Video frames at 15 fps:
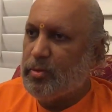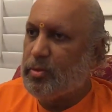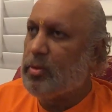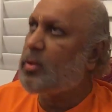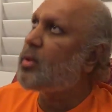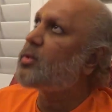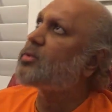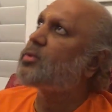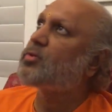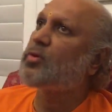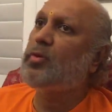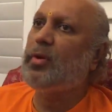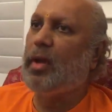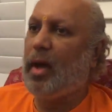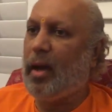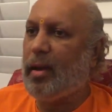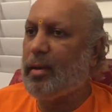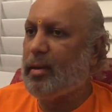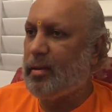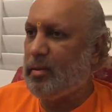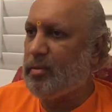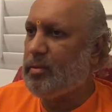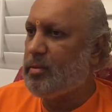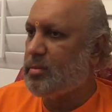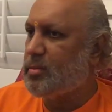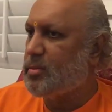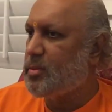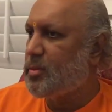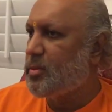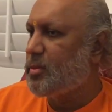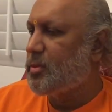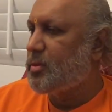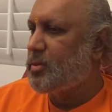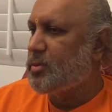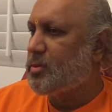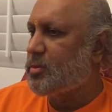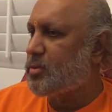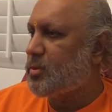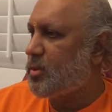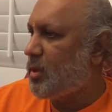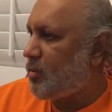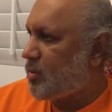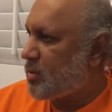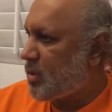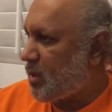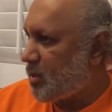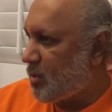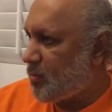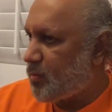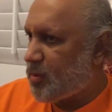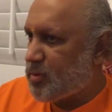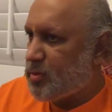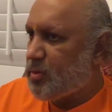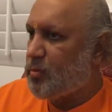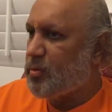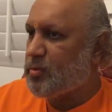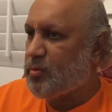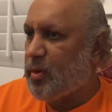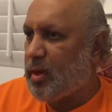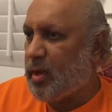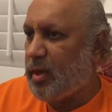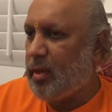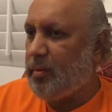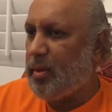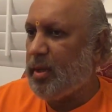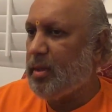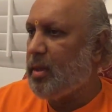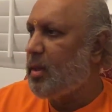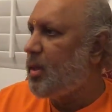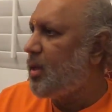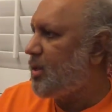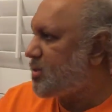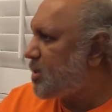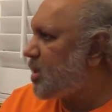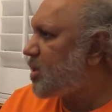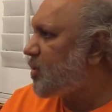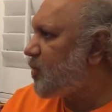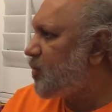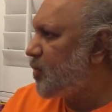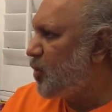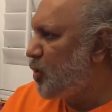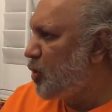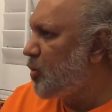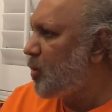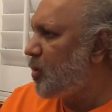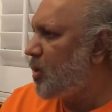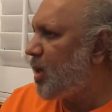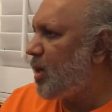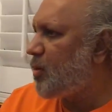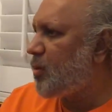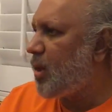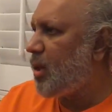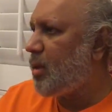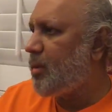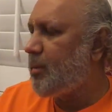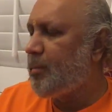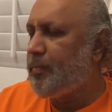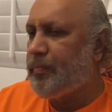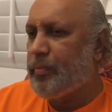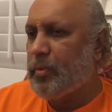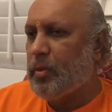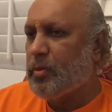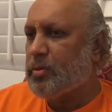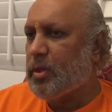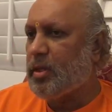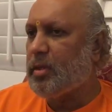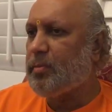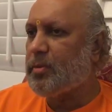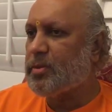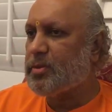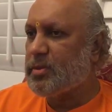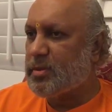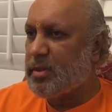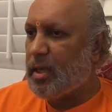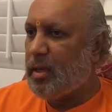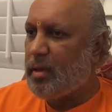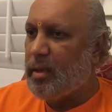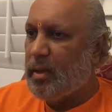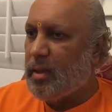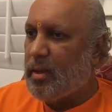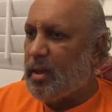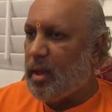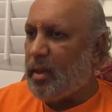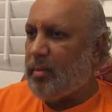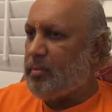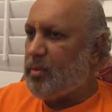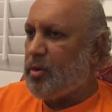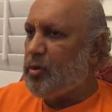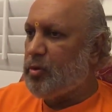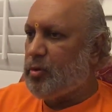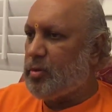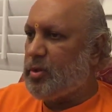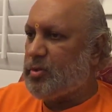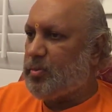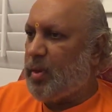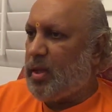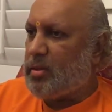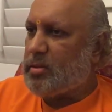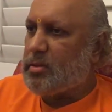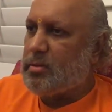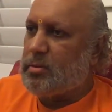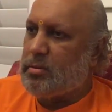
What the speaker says: So then it's so dark, So there was another person who was walking by. Is it a new moon day today? So that person said, I am new to this place.